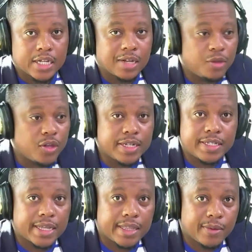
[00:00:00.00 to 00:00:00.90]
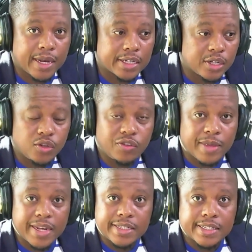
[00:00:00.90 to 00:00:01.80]
community, and they were like, no, you've
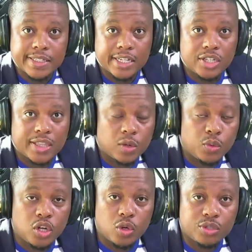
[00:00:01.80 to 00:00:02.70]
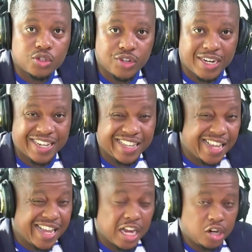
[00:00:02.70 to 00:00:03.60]
made a decision that we don't really
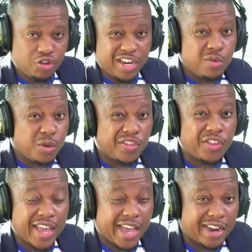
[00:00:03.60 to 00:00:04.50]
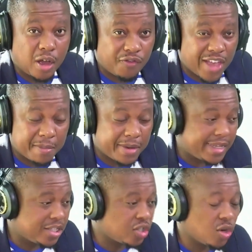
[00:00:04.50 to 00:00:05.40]
agree with here in our
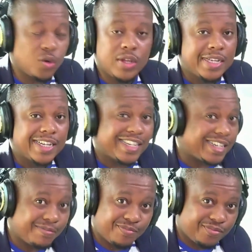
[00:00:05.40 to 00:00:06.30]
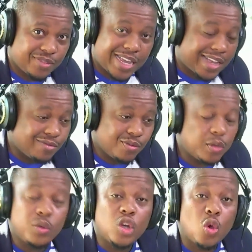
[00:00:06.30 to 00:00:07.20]
family. So,
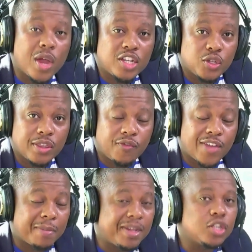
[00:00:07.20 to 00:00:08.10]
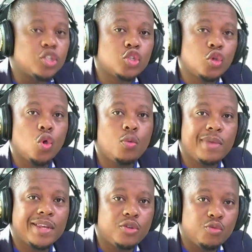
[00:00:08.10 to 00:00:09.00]
we don't want you in the family. There's so
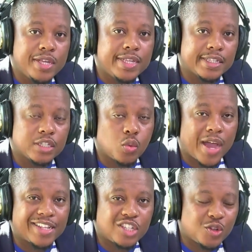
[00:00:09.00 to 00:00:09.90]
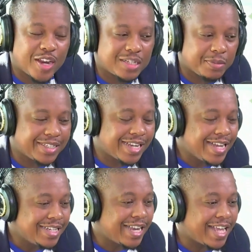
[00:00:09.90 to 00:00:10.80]
many reasons why estrangement
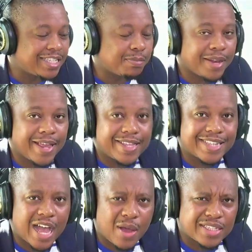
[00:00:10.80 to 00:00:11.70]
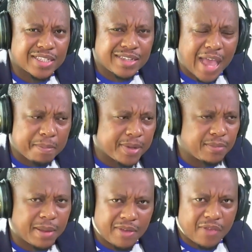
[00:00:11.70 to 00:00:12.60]
takes place. How has it
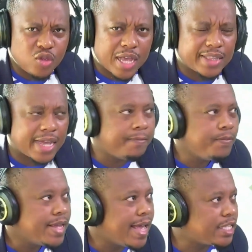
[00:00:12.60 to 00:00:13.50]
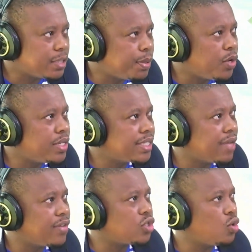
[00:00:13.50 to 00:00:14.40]
happened? Have you had that experience?
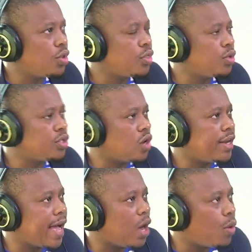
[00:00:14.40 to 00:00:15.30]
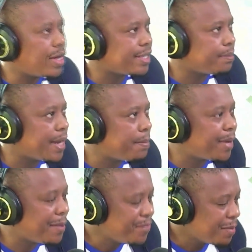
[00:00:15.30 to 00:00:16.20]
Give us your thoughts on our WhatsApp
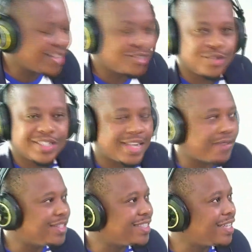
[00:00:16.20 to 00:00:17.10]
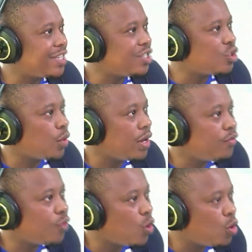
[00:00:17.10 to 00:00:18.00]
number +27 63
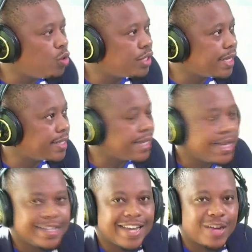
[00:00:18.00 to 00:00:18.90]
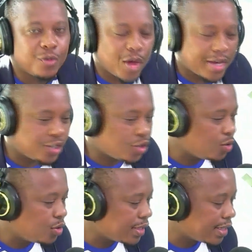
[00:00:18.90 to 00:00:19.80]
406
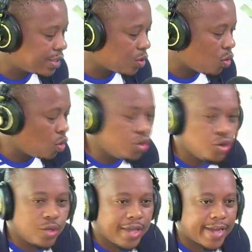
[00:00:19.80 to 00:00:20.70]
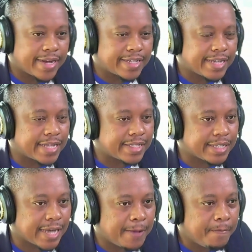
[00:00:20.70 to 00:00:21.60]
9126, or you can
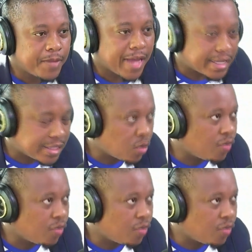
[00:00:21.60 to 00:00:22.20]
text us or